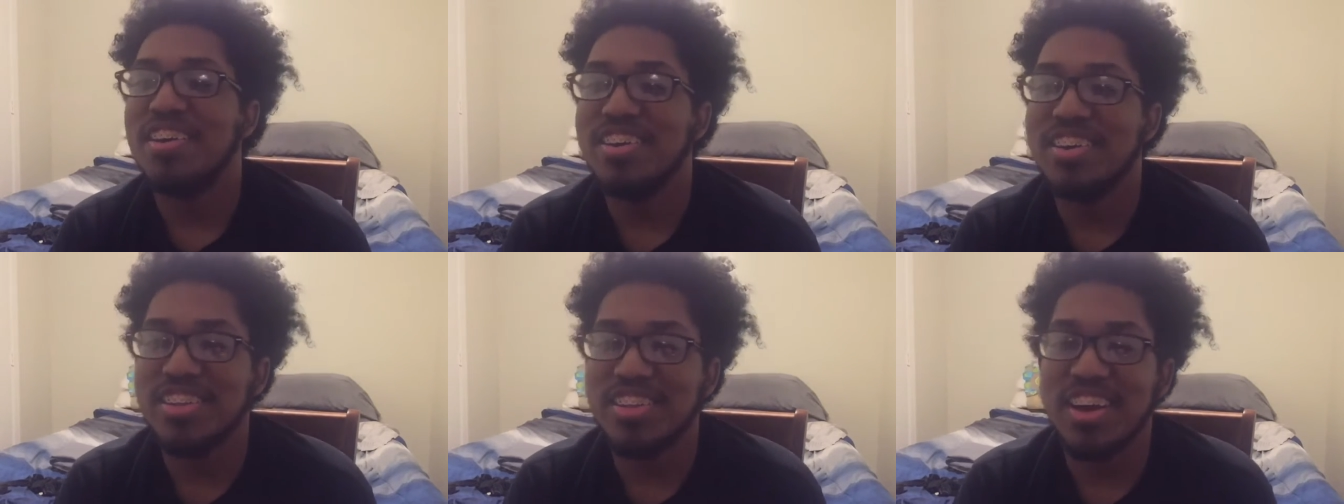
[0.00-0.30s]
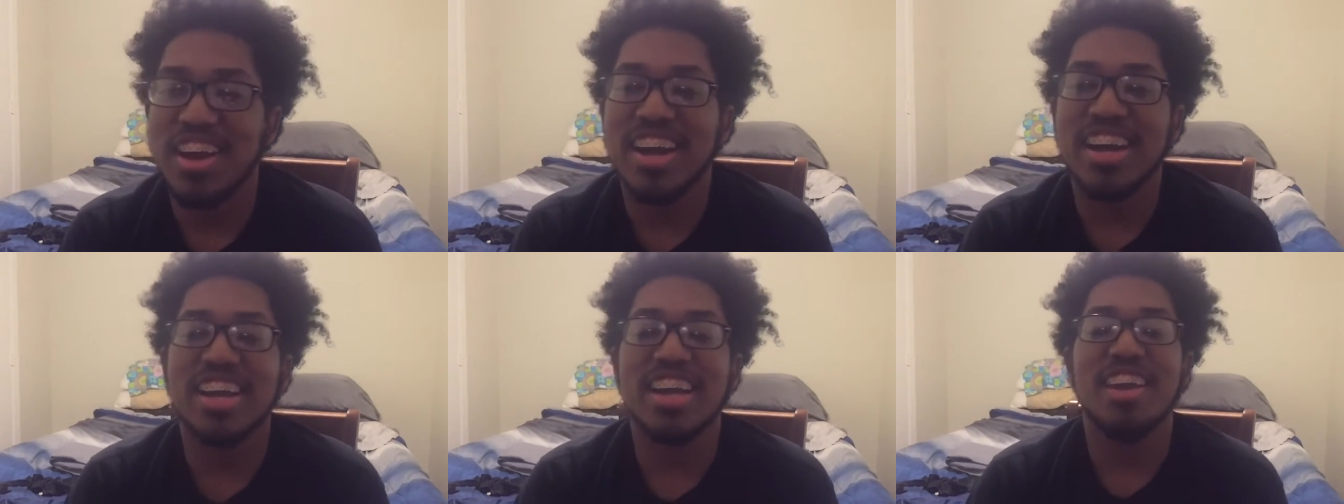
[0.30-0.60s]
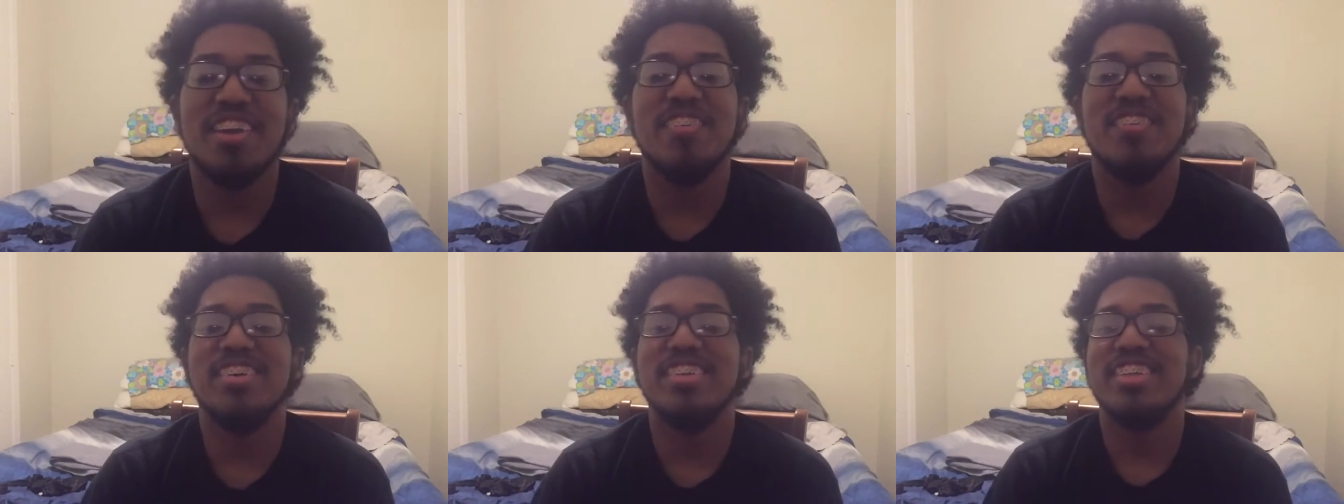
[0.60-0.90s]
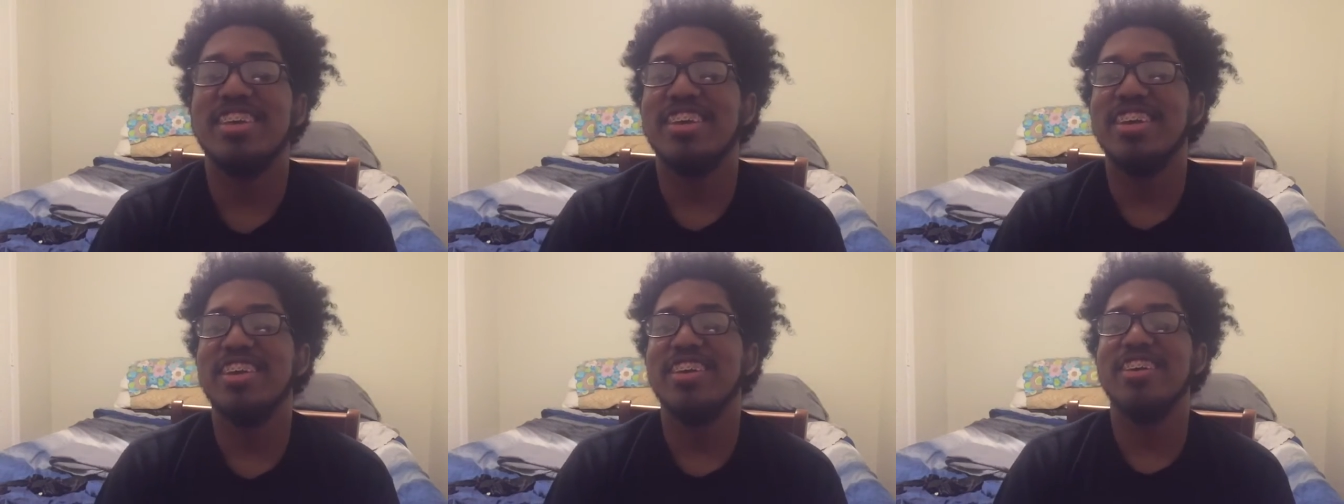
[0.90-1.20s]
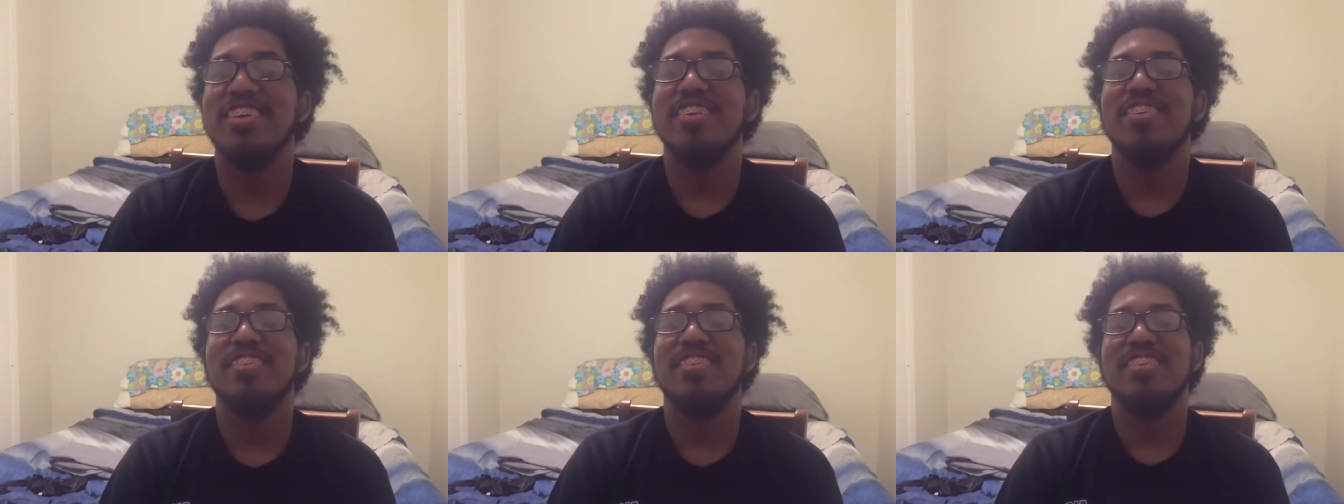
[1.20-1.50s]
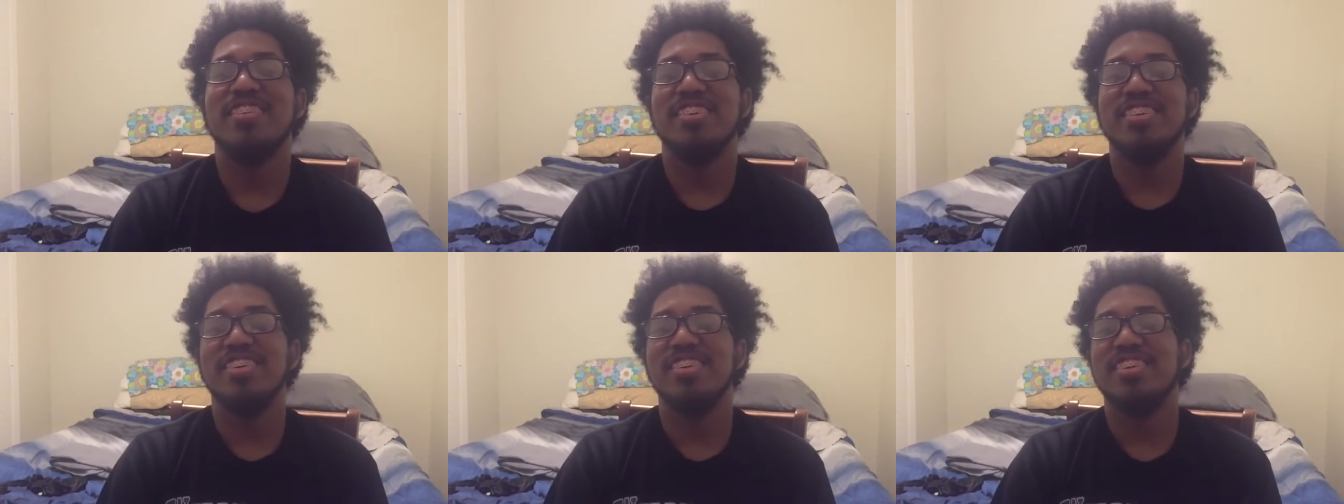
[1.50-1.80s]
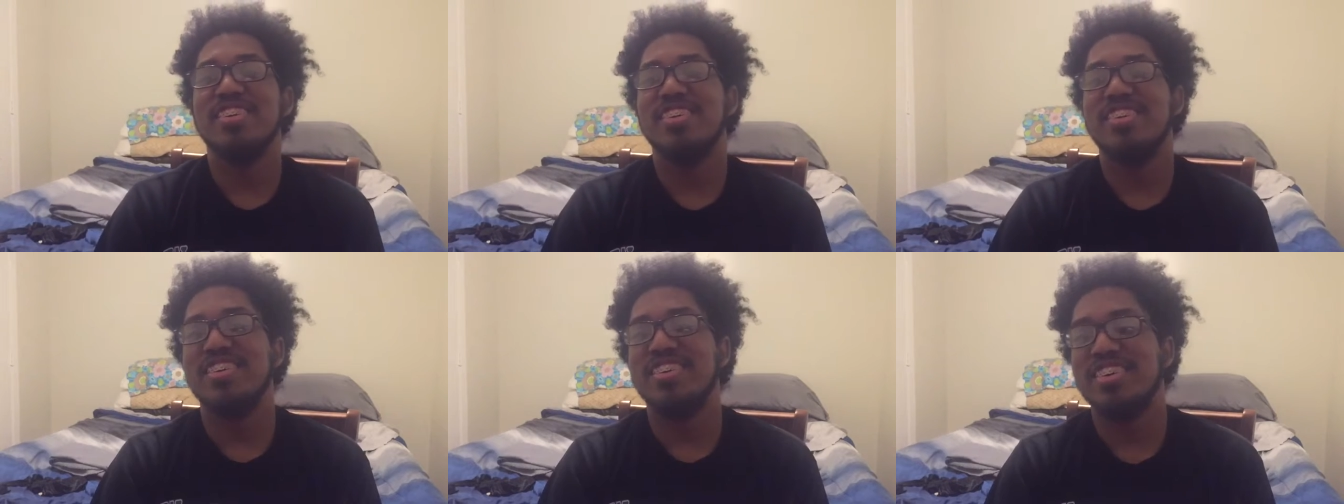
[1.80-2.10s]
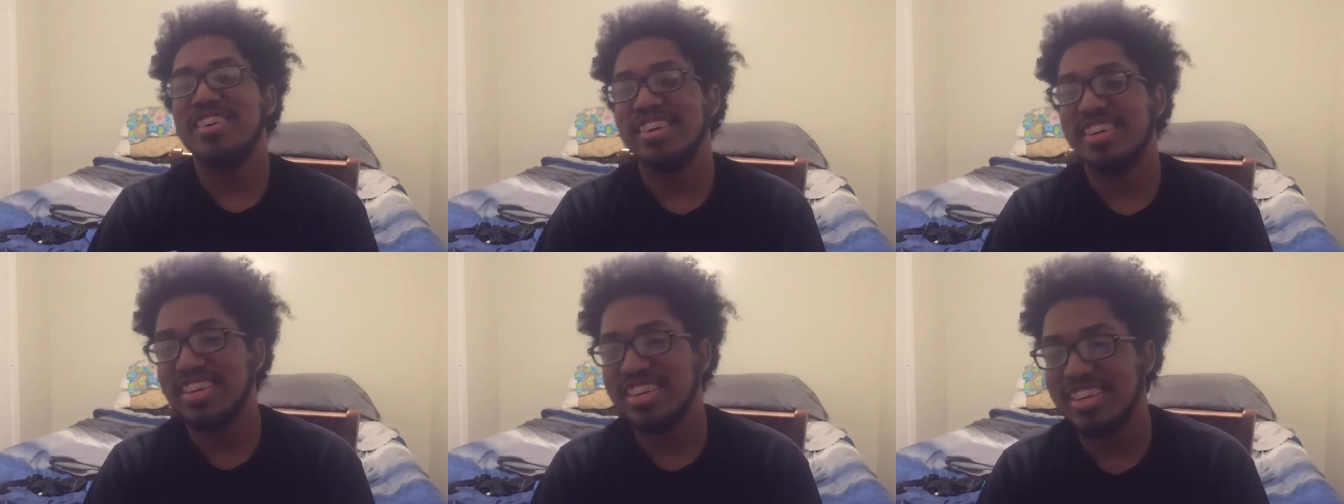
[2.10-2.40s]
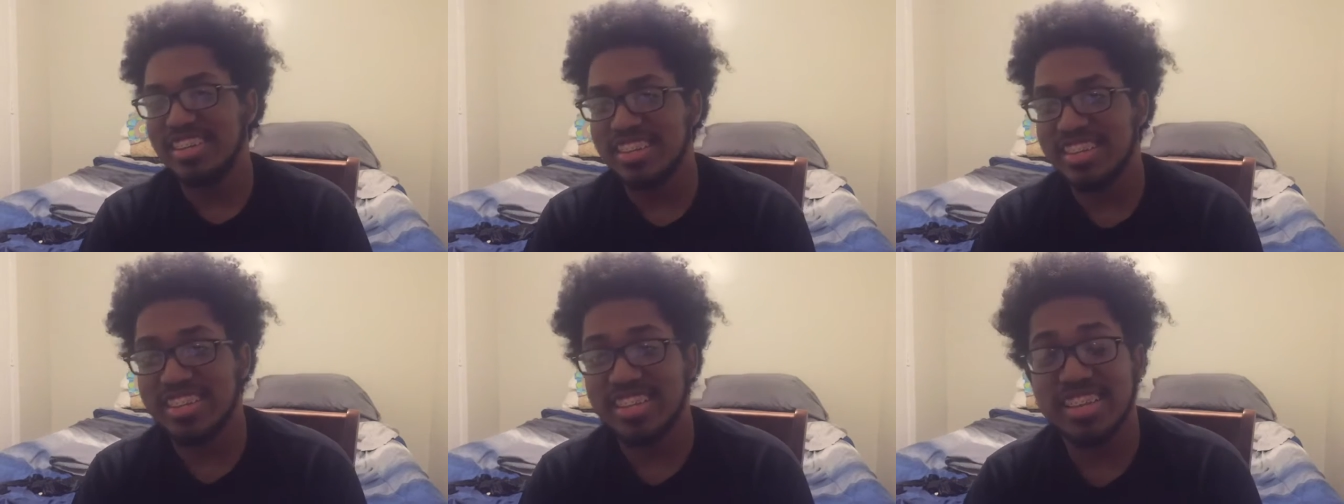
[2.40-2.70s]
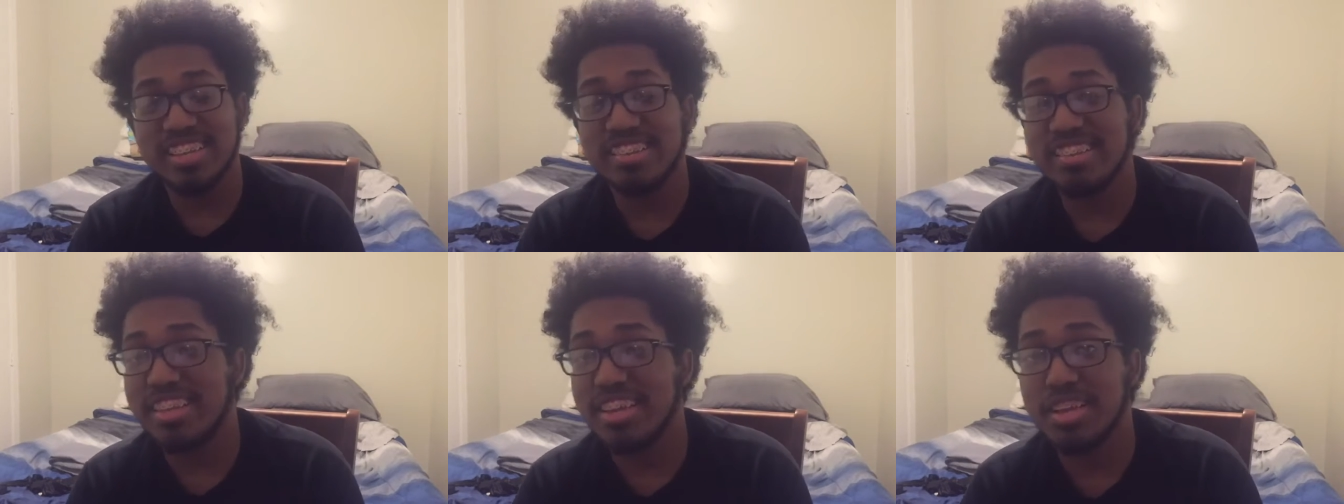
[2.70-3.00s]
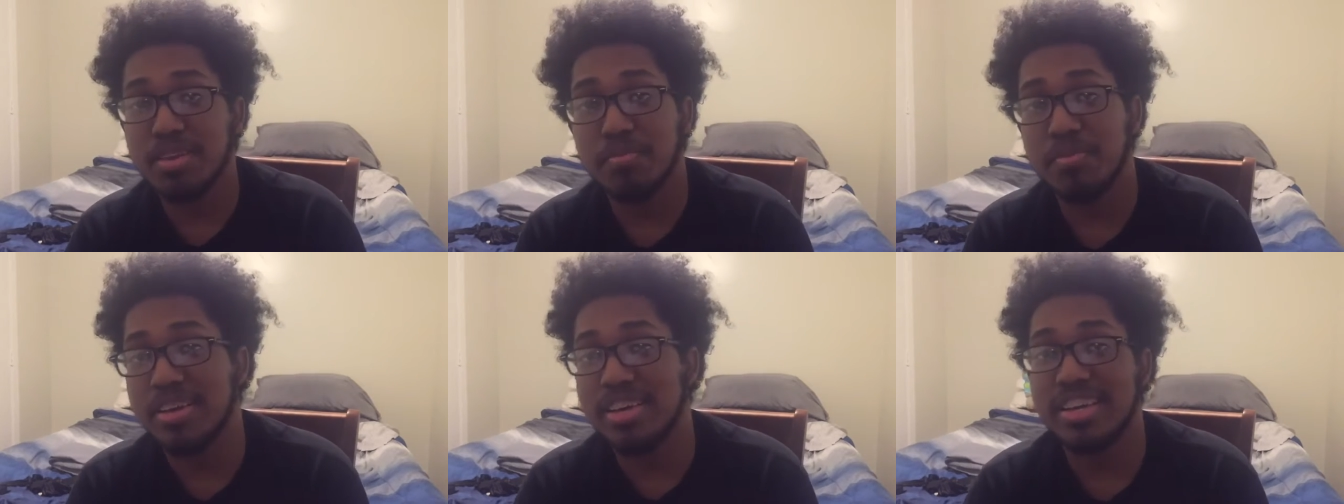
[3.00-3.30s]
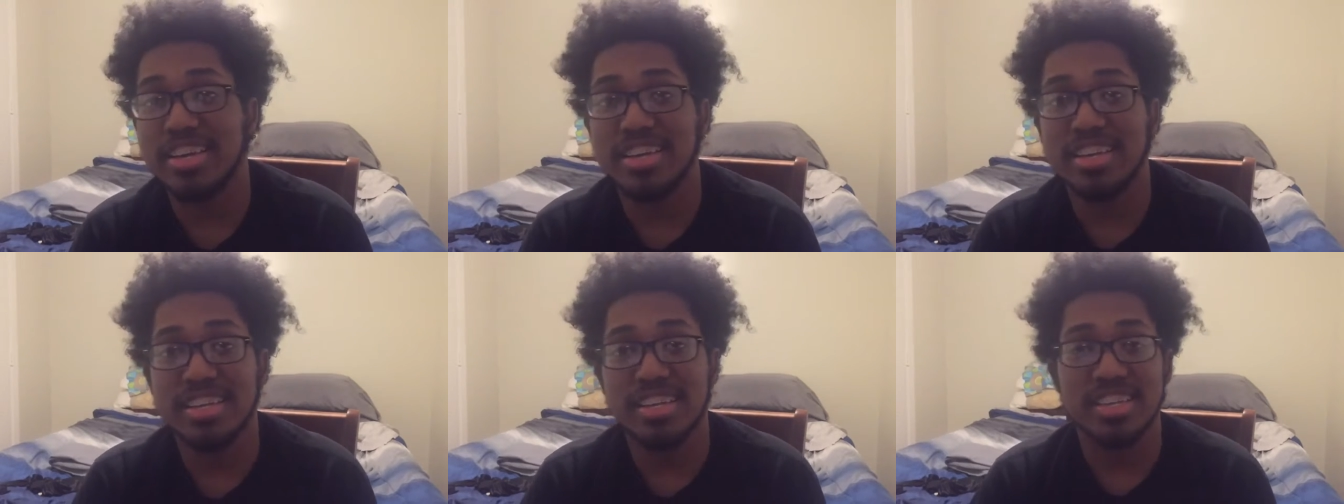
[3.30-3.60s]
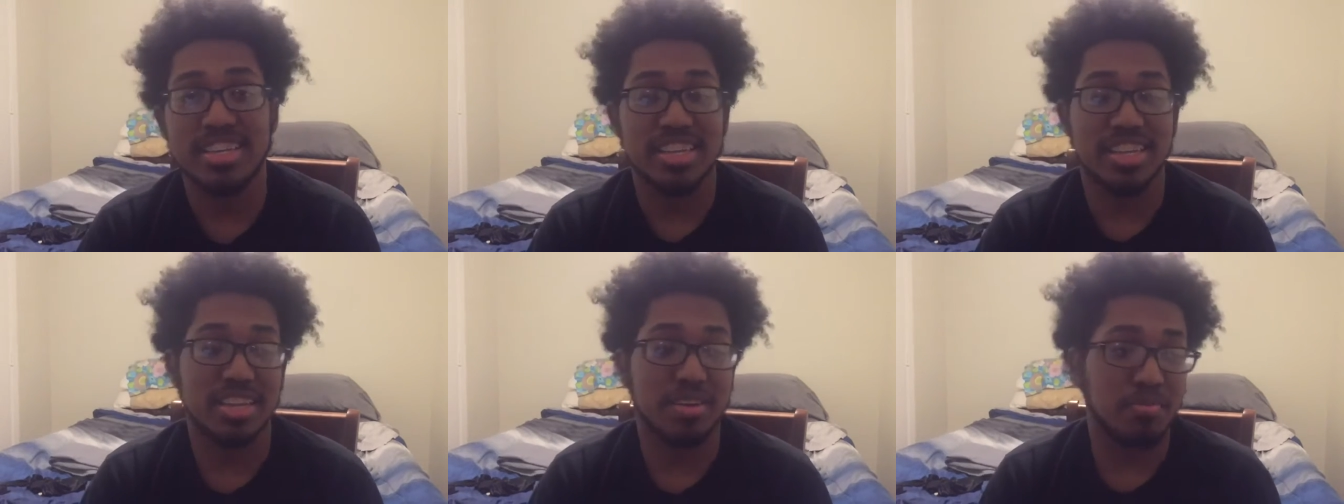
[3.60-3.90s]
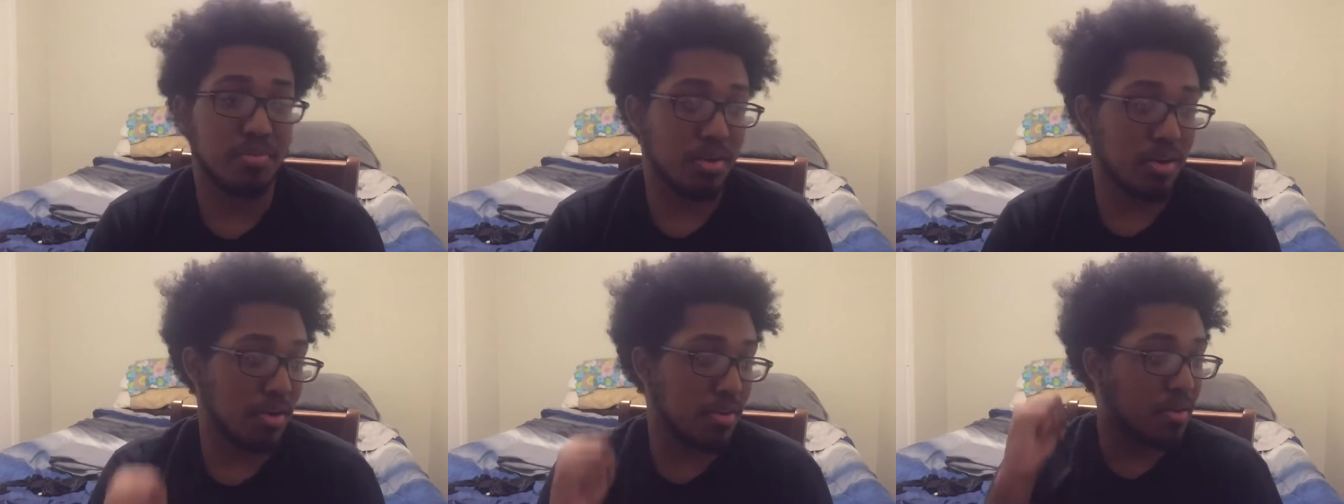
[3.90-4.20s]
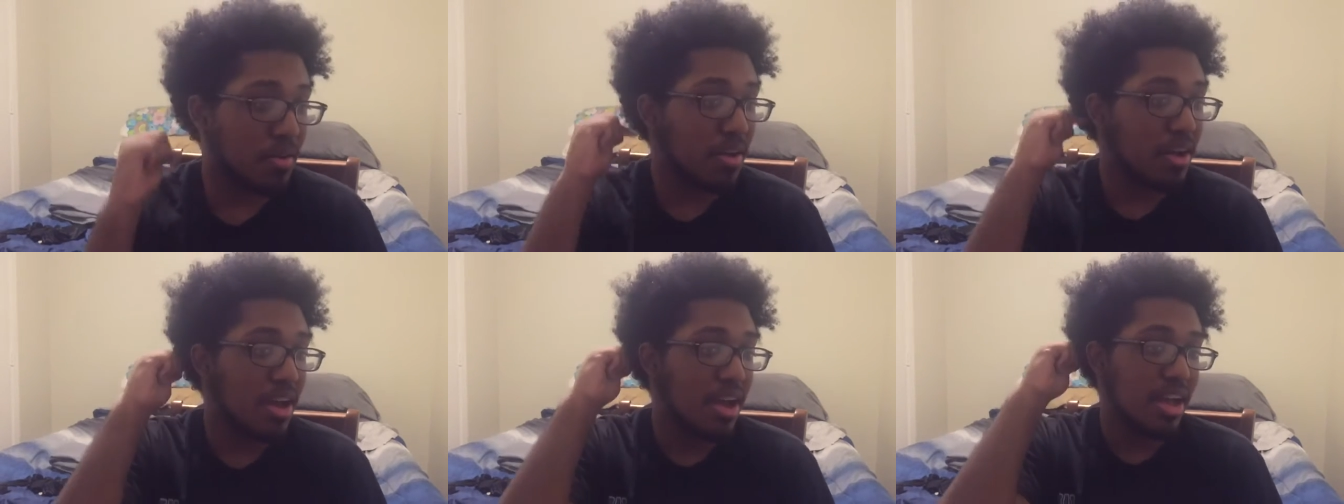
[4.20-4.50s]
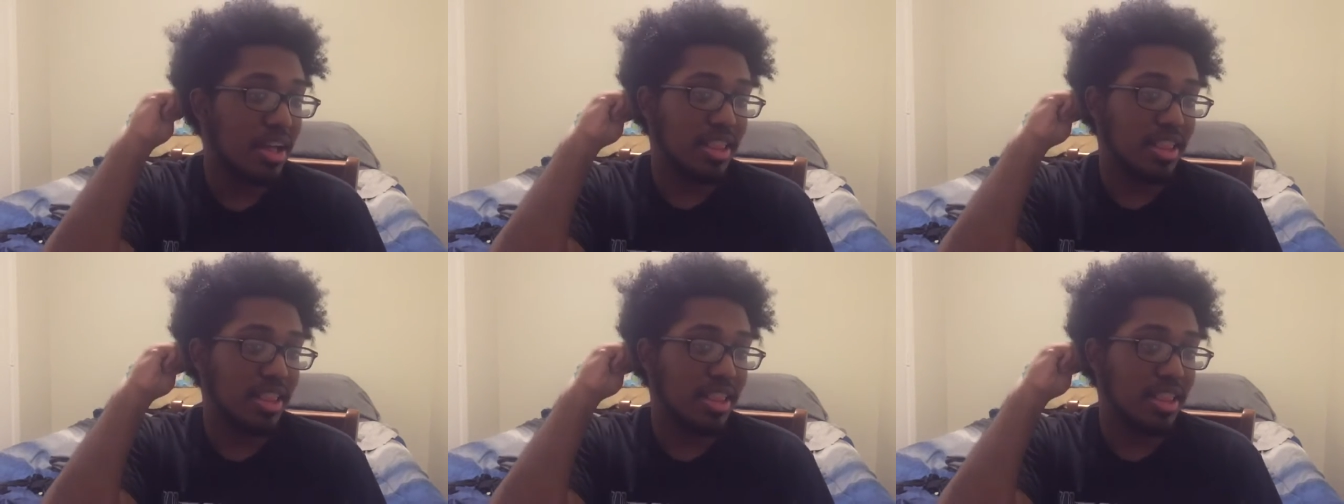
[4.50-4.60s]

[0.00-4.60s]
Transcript: You know I can't wait to hear him. You know, cause this nigga been killing it, bro.